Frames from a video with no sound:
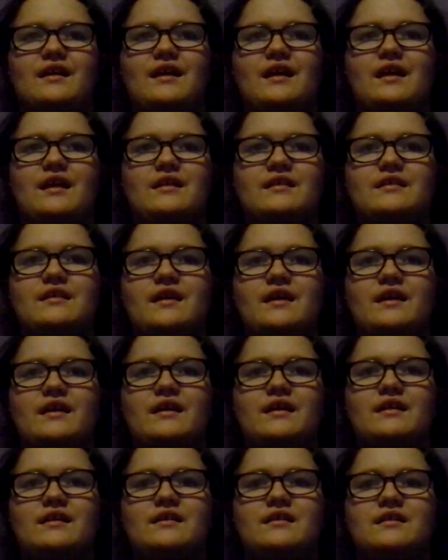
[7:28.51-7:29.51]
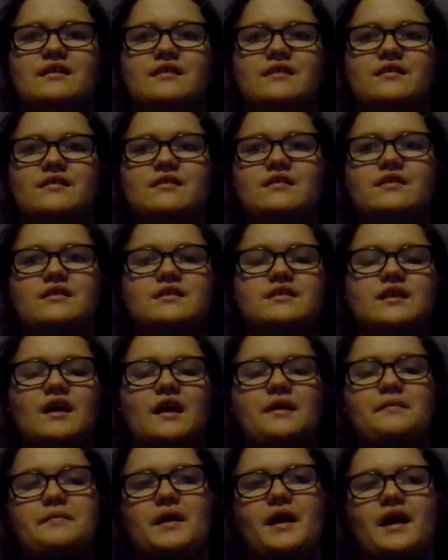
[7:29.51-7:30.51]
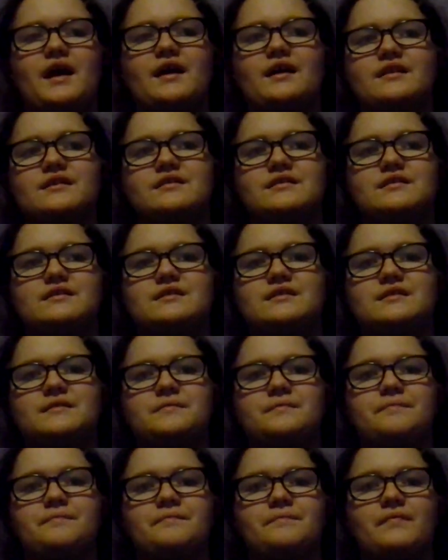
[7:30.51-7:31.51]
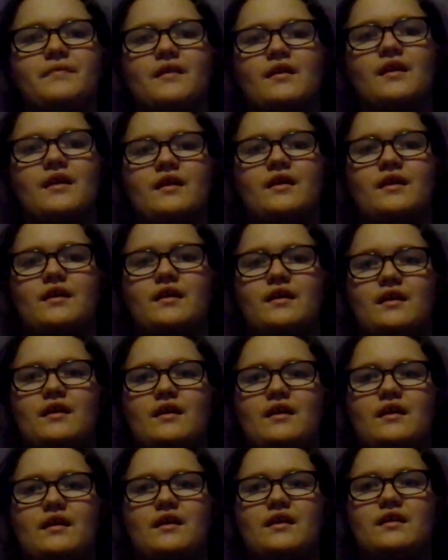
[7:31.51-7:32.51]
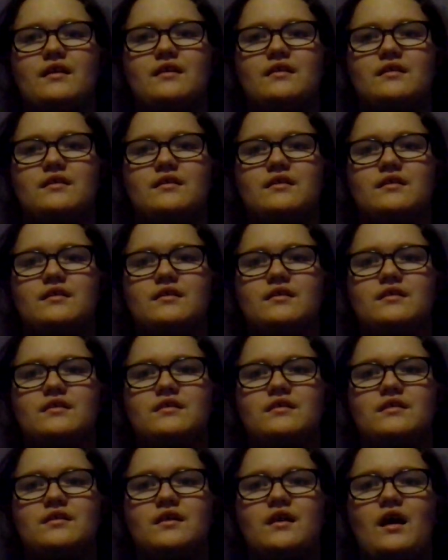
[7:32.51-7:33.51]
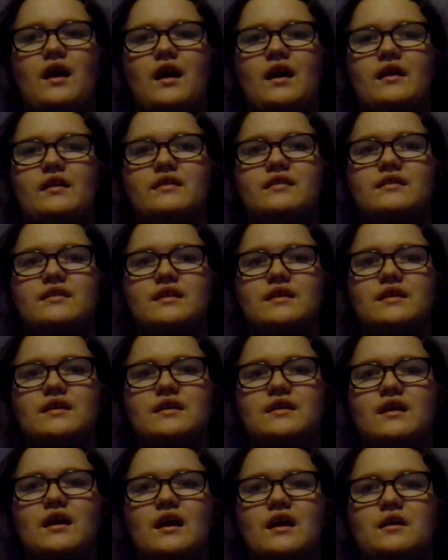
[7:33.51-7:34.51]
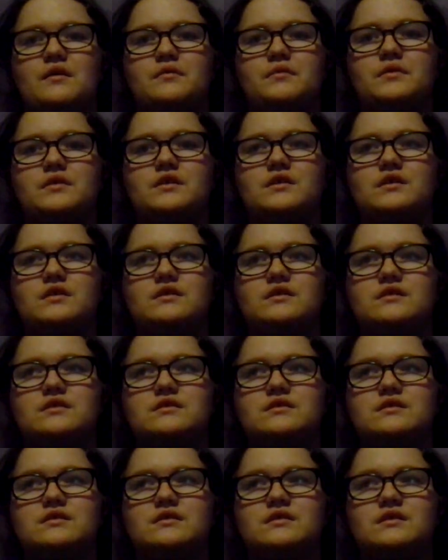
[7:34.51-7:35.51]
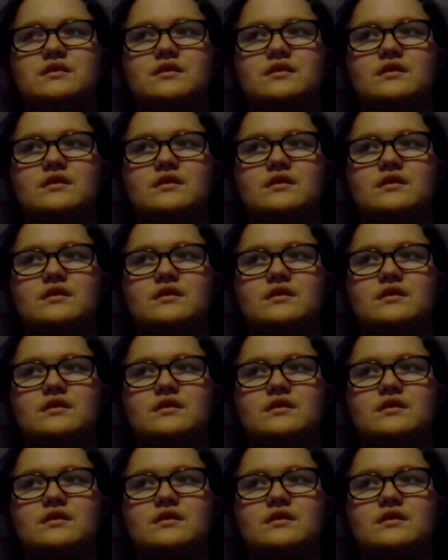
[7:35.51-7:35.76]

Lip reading: And then time passed, and I think I was